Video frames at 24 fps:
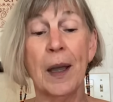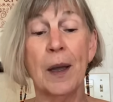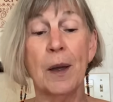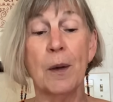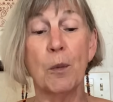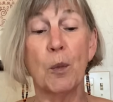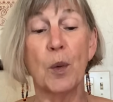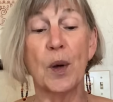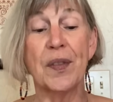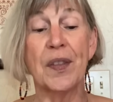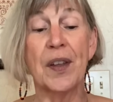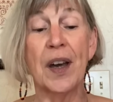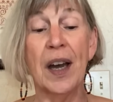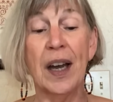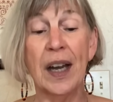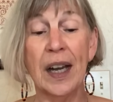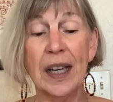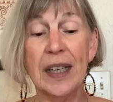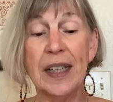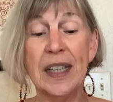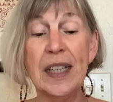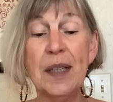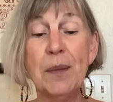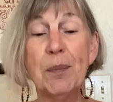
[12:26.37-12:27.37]
with
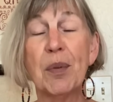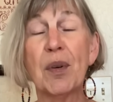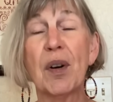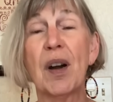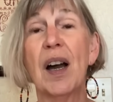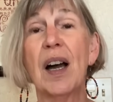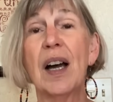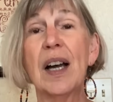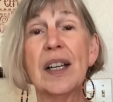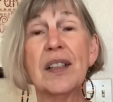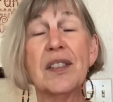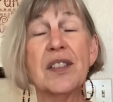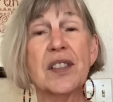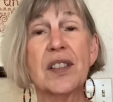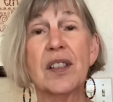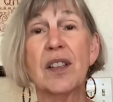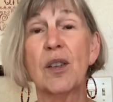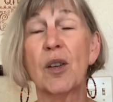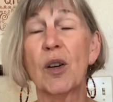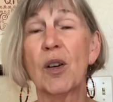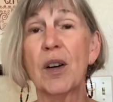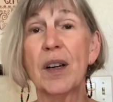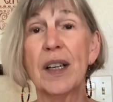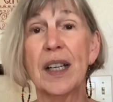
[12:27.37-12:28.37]
honey bronze
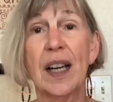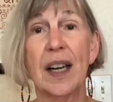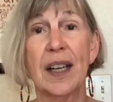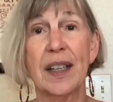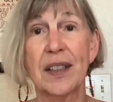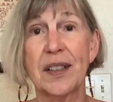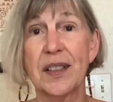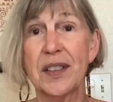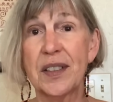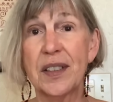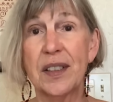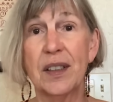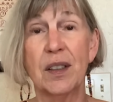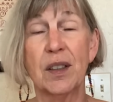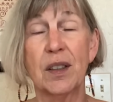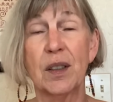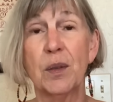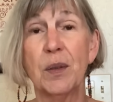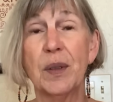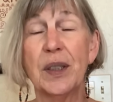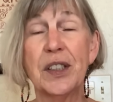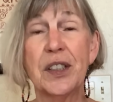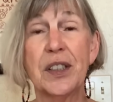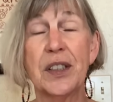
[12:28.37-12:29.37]
Gloriana silk,
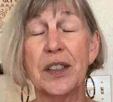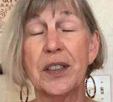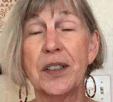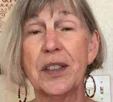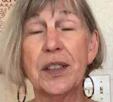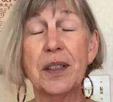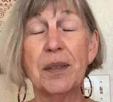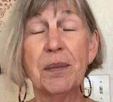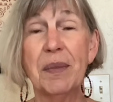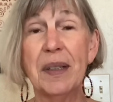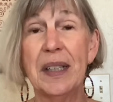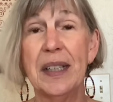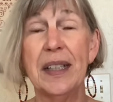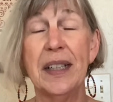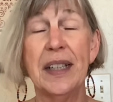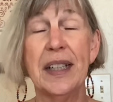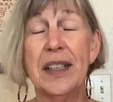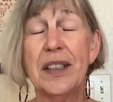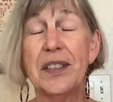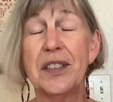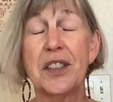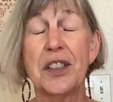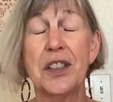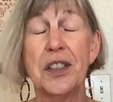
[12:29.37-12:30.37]
which to me
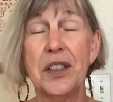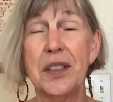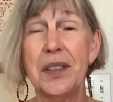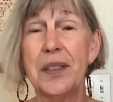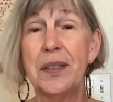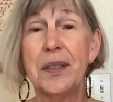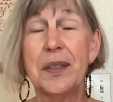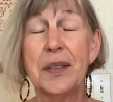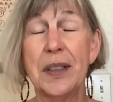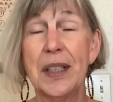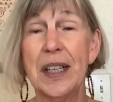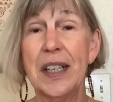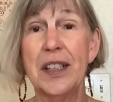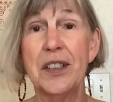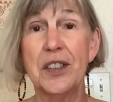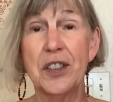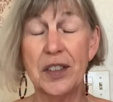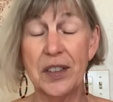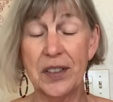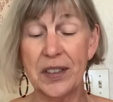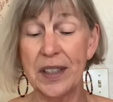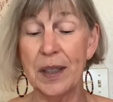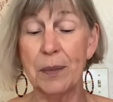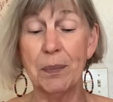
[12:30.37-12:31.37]
is
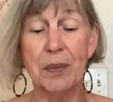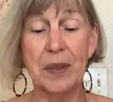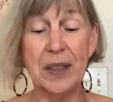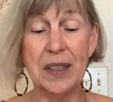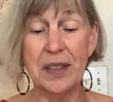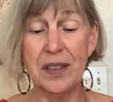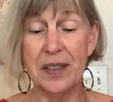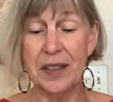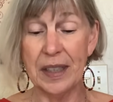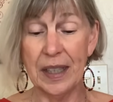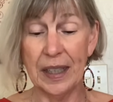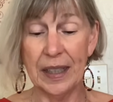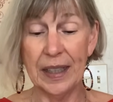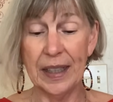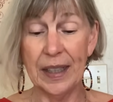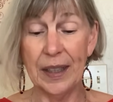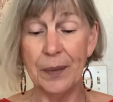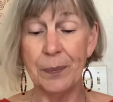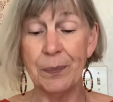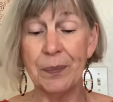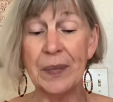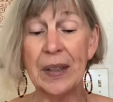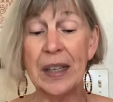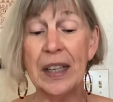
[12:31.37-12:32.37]
simply
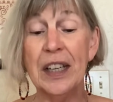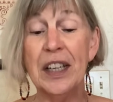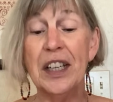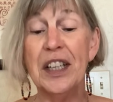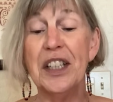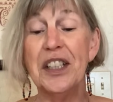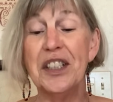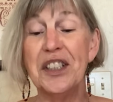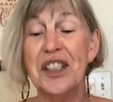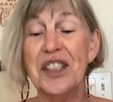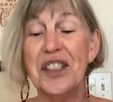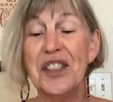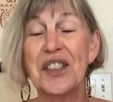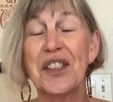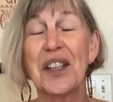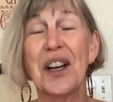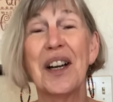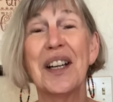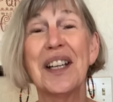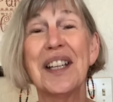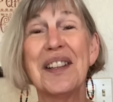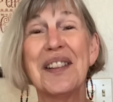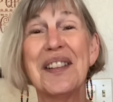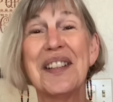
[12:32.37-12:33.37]
stunning. She
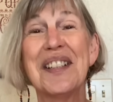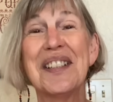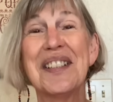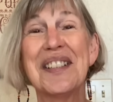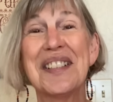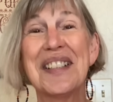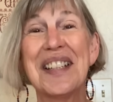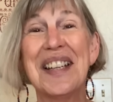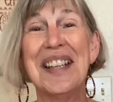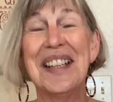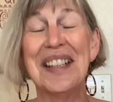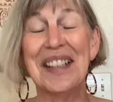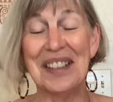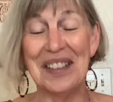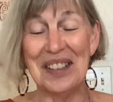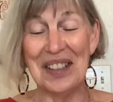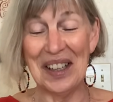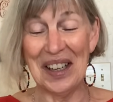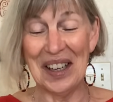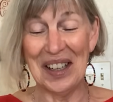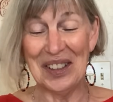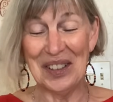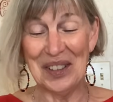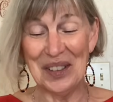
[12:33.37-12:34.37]
started this in
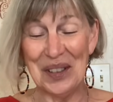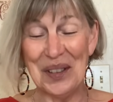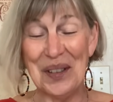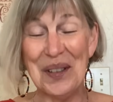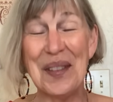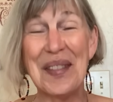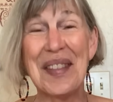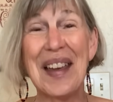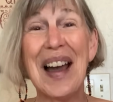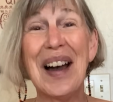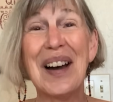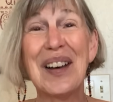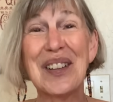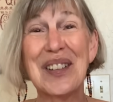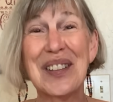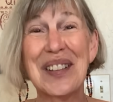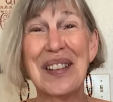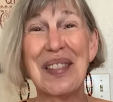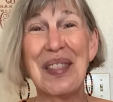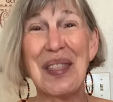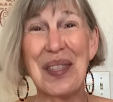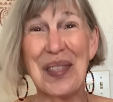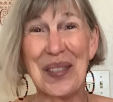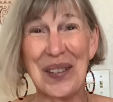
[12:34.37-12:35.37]

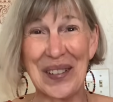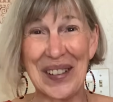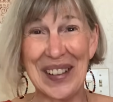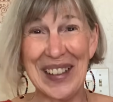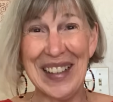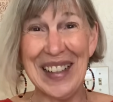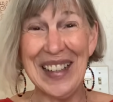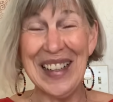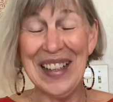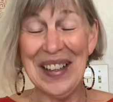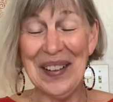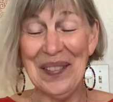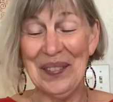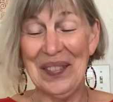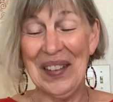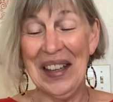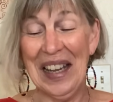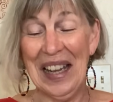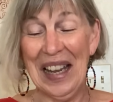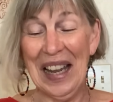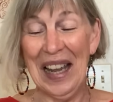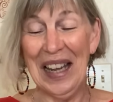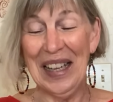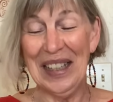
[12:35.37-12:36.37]
2003,
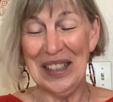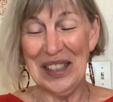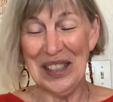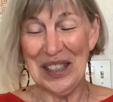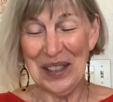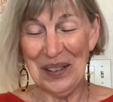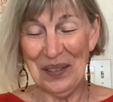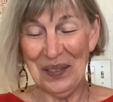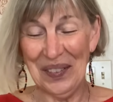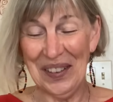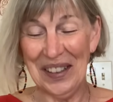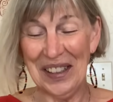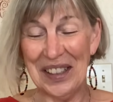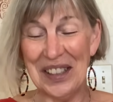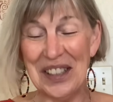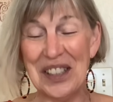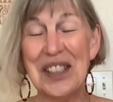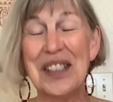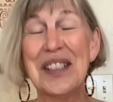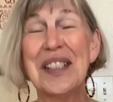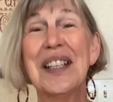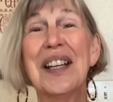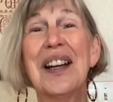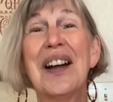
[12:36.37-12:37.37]
and she
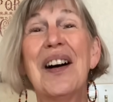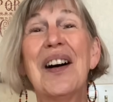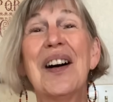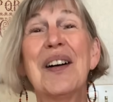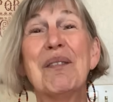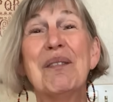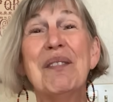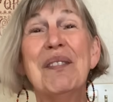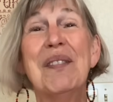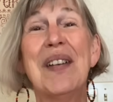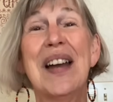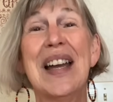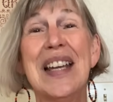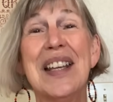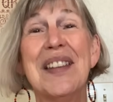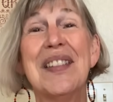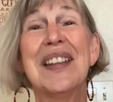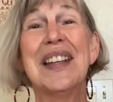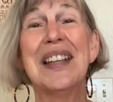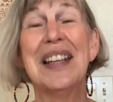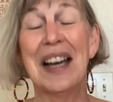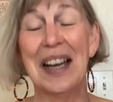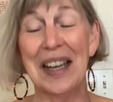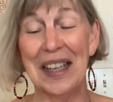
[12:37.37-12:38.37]
finished it on May the
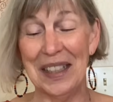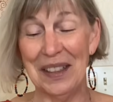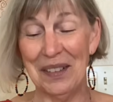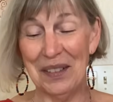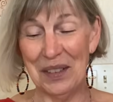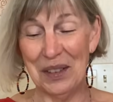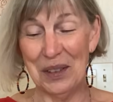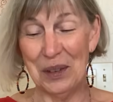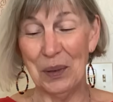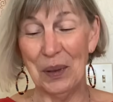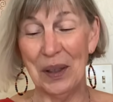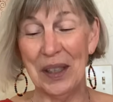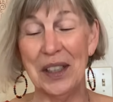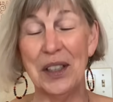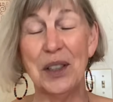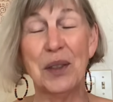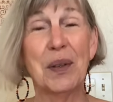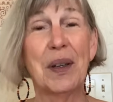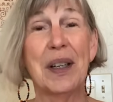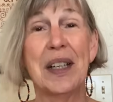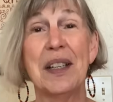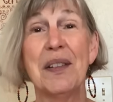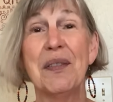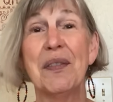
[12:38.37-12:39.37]
9th,
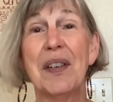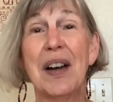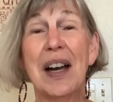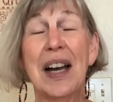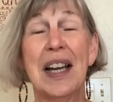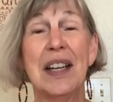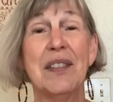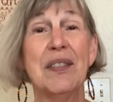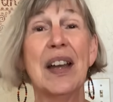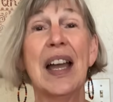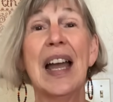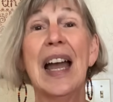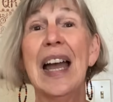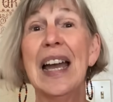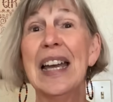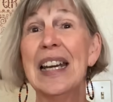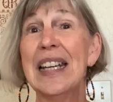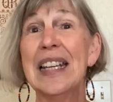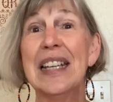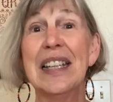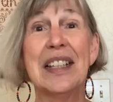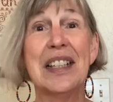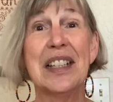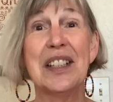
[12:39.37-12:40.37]
2025, and
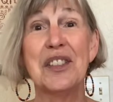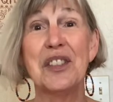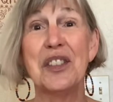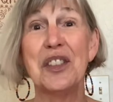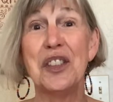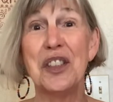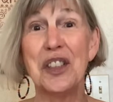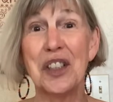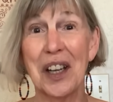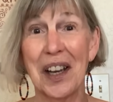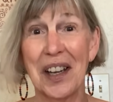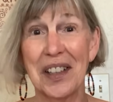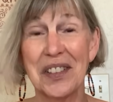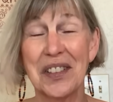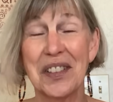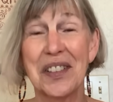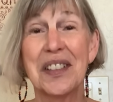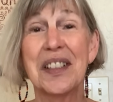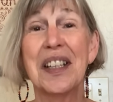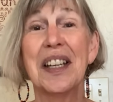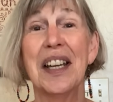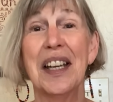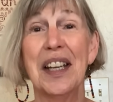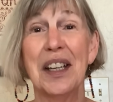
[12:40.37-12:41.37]
it is
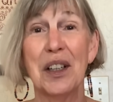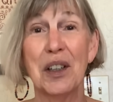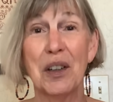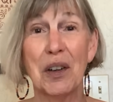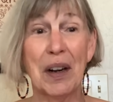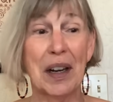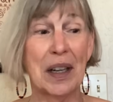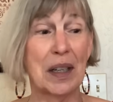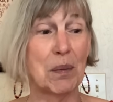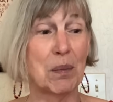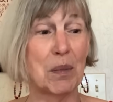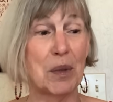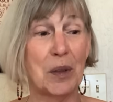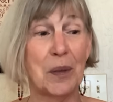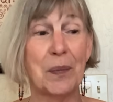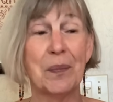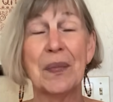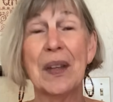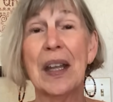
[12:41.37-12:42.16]
just incredible.